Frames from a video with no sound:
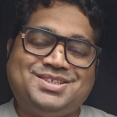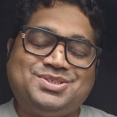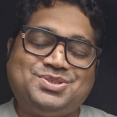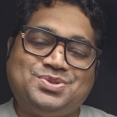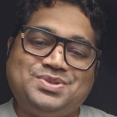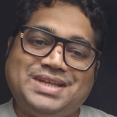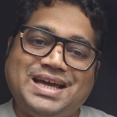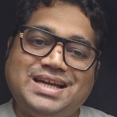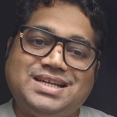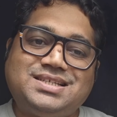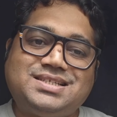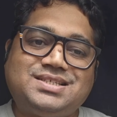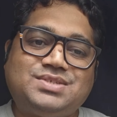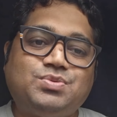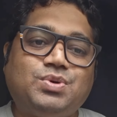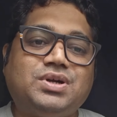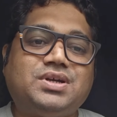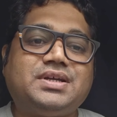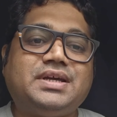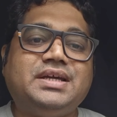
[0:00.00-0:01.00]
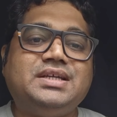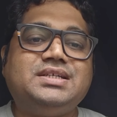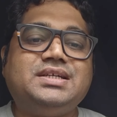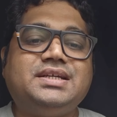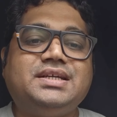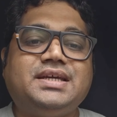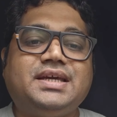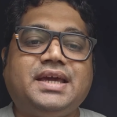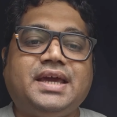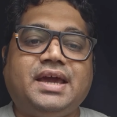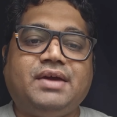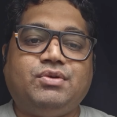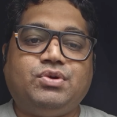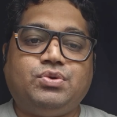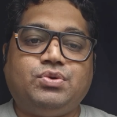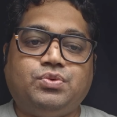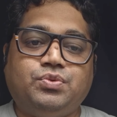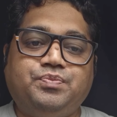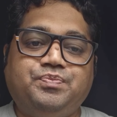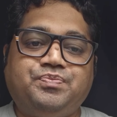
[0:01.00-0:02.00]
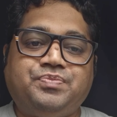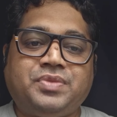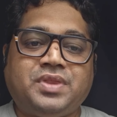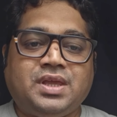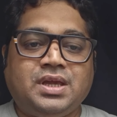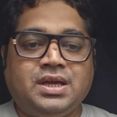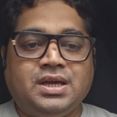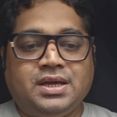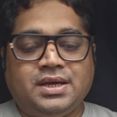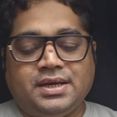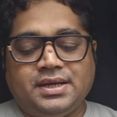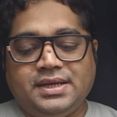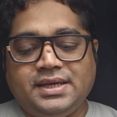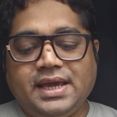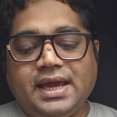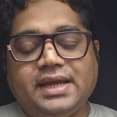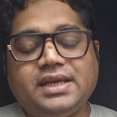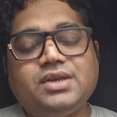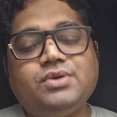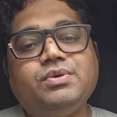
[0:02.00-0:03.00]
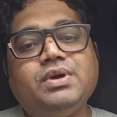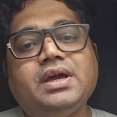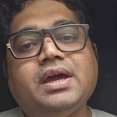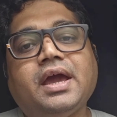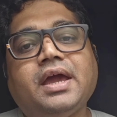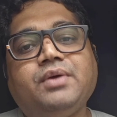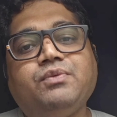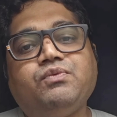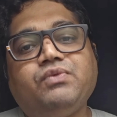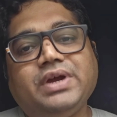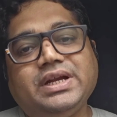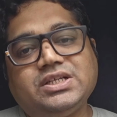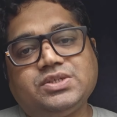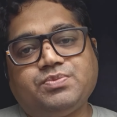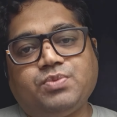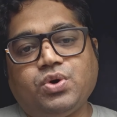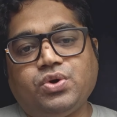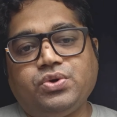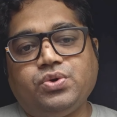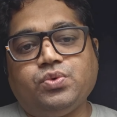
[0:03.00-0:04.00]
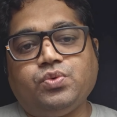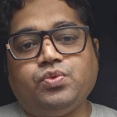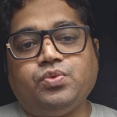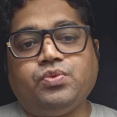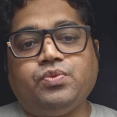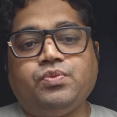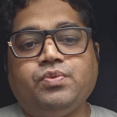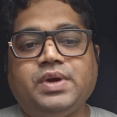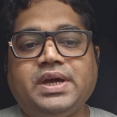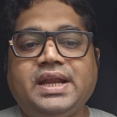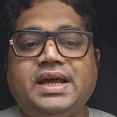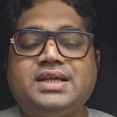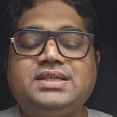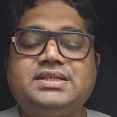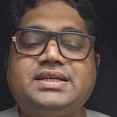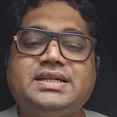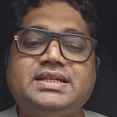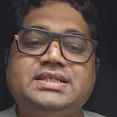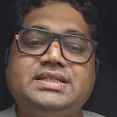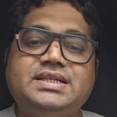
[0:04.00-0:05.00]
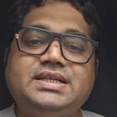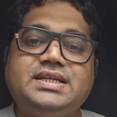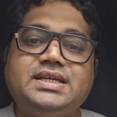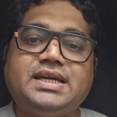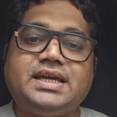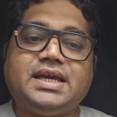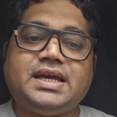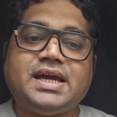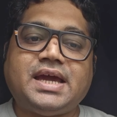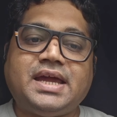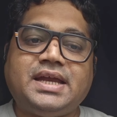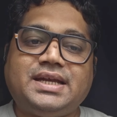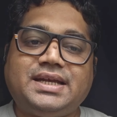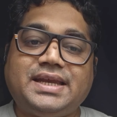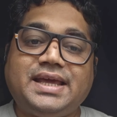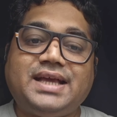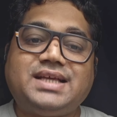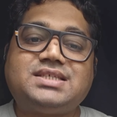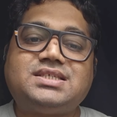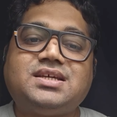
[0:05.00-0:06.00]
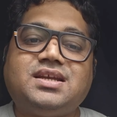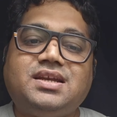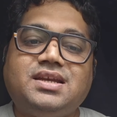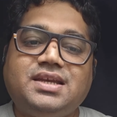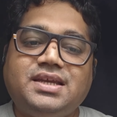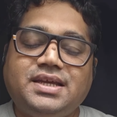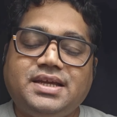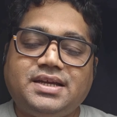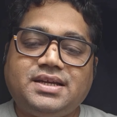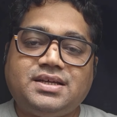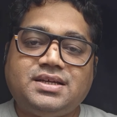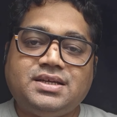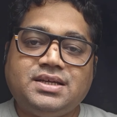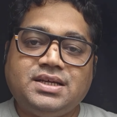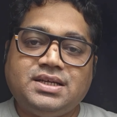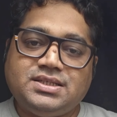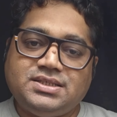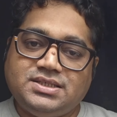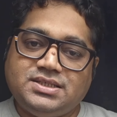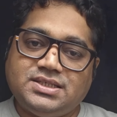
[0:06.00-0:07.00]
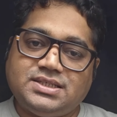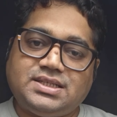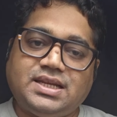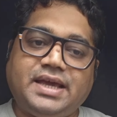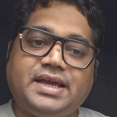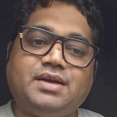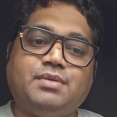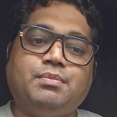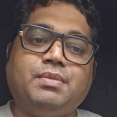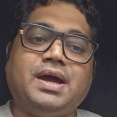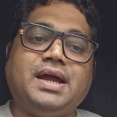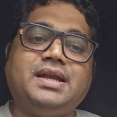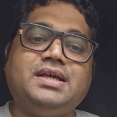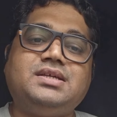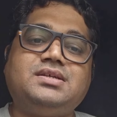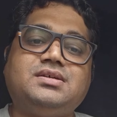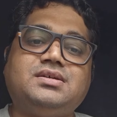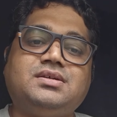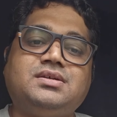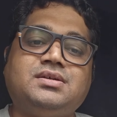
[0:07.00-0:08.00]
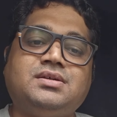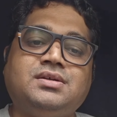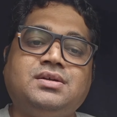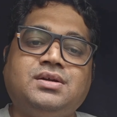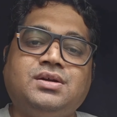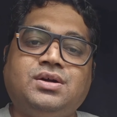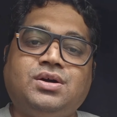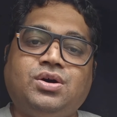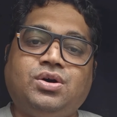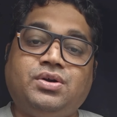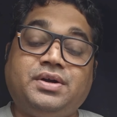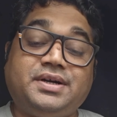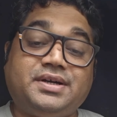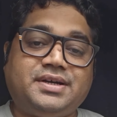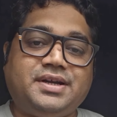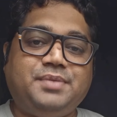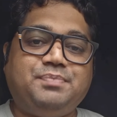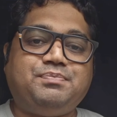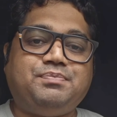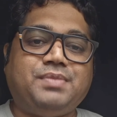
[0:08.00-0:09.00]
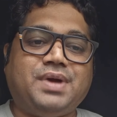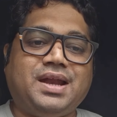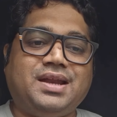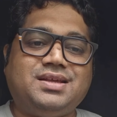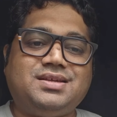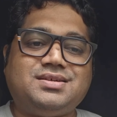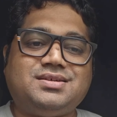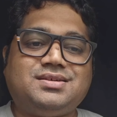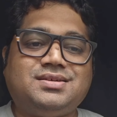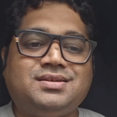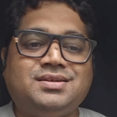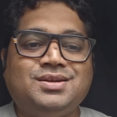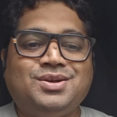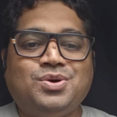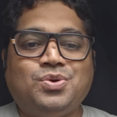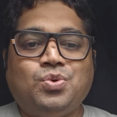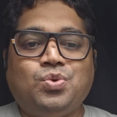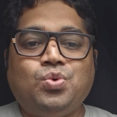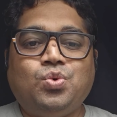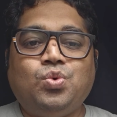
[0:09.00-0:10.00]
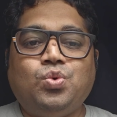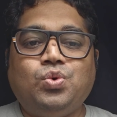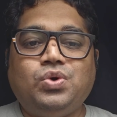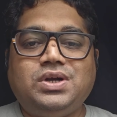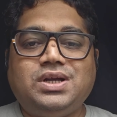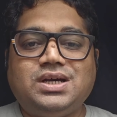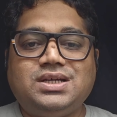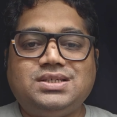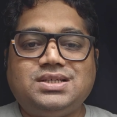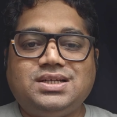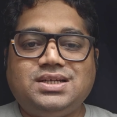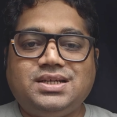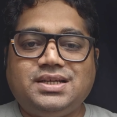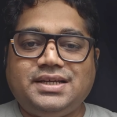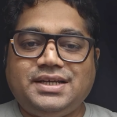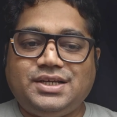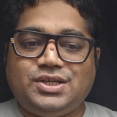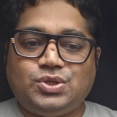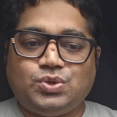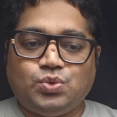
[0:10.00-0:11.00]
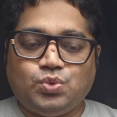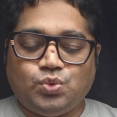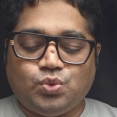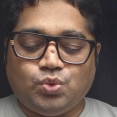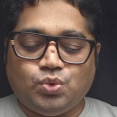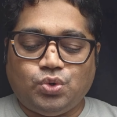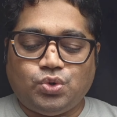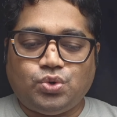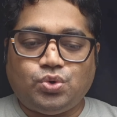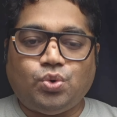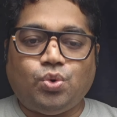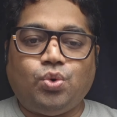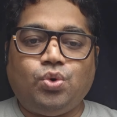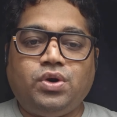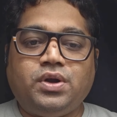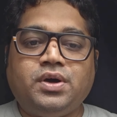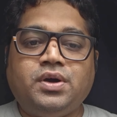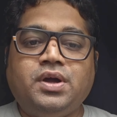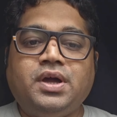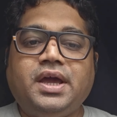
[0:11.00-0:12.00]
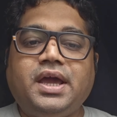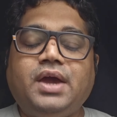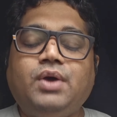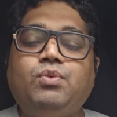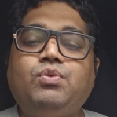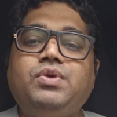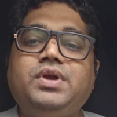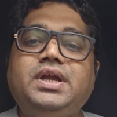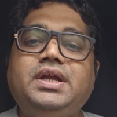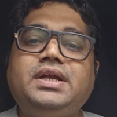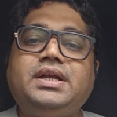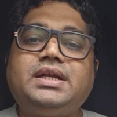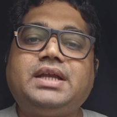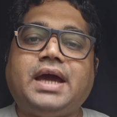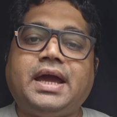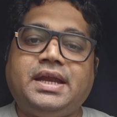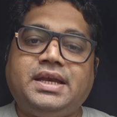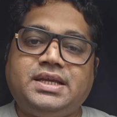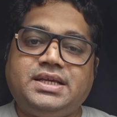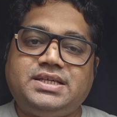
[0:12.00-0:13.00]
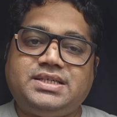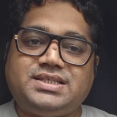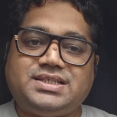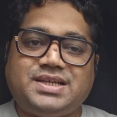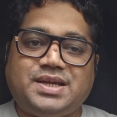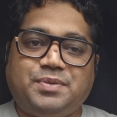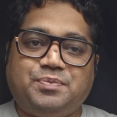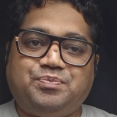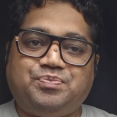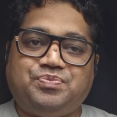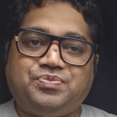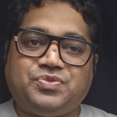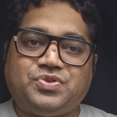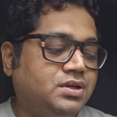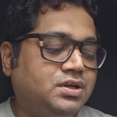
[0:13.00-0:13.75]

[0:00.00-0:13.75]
So that's what Agentic AI do. Reactive AI waits for you, whereas Agentic AI takes a lead just like a manager or a trip manager who doesn't need to told every tiny step.